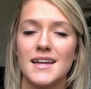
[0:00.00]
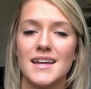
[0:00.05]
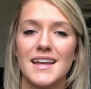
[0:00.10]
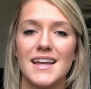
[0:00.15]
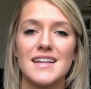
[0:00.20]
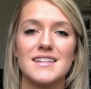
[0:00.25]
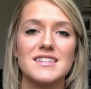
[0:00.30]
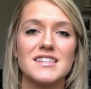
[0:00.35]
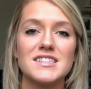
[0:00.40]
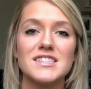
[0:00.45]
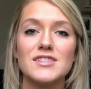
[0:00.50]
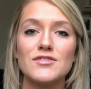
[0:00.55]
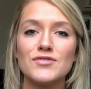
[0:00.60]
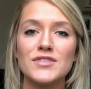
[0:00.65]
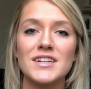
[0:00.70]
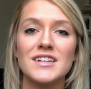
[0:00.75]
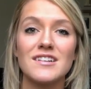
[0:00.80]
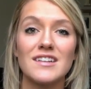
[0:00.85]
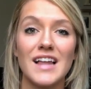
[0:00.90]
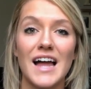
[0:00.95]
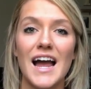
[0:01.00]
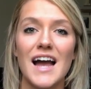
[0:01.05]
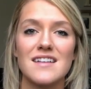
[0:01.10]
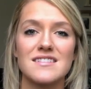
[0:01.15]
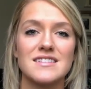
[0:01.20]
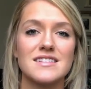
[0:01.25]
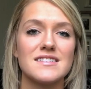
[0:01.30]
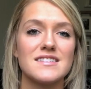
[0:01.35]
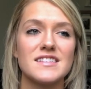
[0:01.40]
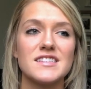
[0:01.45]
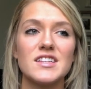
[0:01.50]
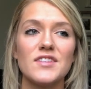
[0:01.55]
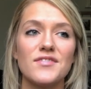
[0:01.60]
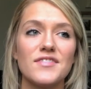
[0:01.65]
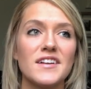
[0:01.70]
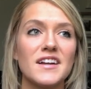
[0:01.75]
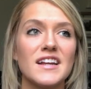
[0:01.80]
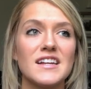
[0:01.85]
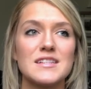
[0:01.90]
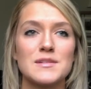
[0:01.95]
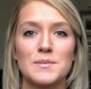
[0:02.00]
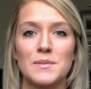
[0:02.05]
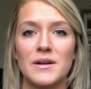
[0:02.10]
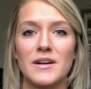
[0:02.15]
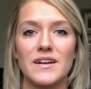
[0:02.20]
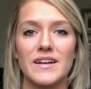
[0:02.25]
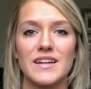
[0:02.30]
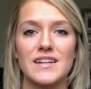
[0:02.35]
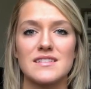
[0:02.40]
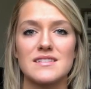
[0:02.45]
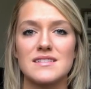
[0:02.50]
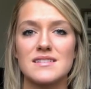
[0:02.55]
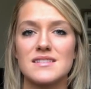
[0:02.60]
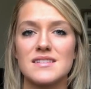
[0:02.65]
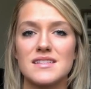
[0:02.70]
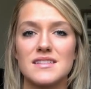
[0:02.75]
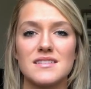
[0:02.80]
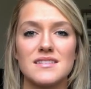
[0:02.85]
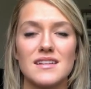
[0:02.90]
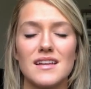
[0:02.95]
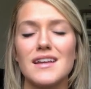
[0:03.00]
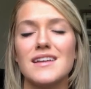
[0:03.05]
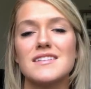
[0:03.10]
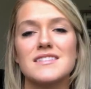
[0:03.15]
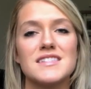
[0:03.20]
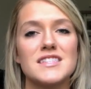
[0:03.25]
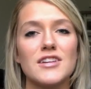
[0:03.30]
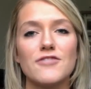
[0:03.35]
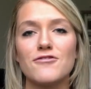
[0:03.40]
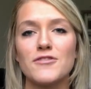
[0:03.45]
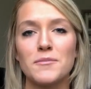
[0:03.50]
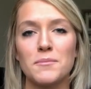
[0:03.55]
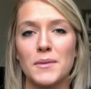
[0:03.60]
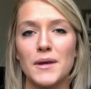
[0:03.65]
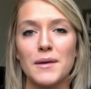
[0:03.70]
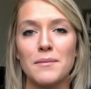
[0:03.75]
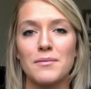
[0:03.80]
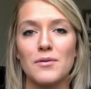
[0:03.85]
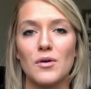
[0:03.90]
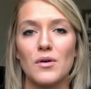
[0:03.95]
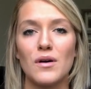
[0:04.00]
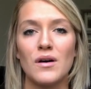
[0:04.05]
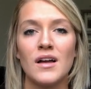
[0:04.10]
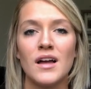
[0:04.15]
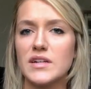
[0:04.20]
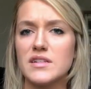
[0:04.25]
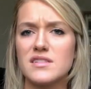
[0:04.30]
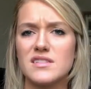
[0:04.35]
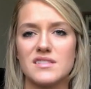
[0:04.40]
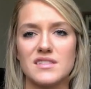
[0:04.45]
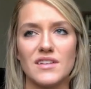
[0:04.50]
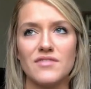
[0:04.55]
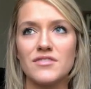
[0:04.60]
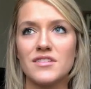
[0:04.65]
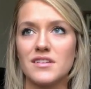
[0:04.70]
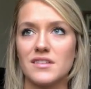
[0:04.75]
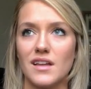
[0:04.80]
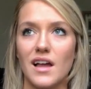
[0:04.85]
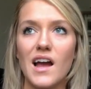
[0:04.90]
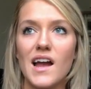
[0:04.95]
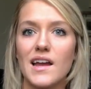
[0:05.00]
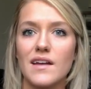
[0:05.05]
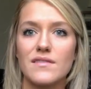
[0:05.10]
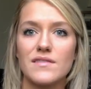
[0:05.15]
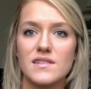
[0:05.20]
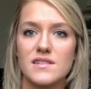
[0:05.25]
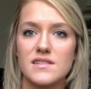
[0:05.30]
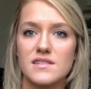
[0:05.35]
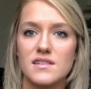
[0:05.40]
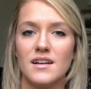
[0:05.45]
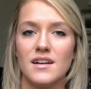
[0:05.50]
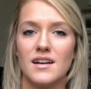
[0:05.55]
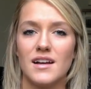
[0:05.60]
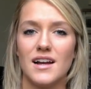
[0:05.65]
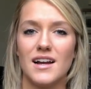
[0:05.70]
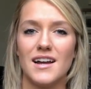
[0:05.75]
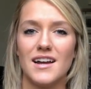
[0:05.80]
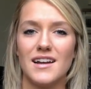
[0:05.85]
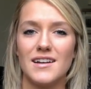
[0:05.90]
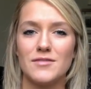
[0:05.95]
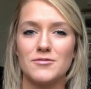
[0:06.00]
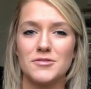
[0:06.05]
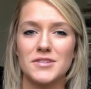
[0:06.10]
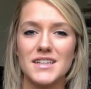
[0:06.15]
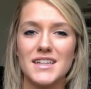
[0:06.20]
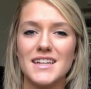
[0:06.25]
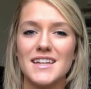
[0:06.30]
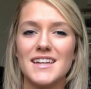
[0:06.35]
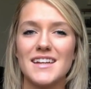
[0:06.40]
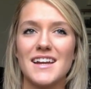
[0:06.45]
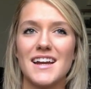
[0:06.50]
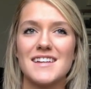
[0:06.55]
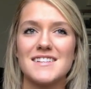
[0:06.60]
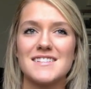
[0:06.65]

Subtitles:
it's a different class, it's a different experience, it's different people, it's different lives. I